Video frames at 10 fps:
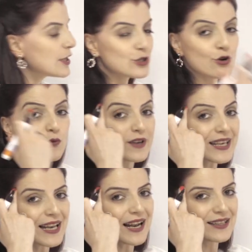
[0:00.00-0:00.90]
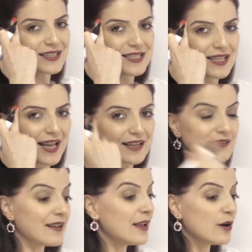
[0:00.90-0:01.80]
so we can
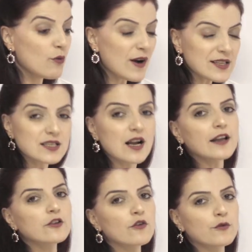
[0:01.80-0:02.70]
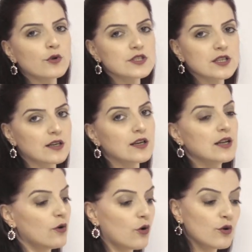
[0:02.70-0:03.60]
understand what kind of water
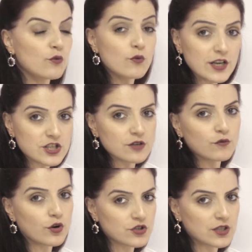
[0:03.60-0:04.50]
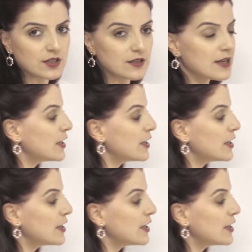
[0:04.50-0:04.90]
or which water.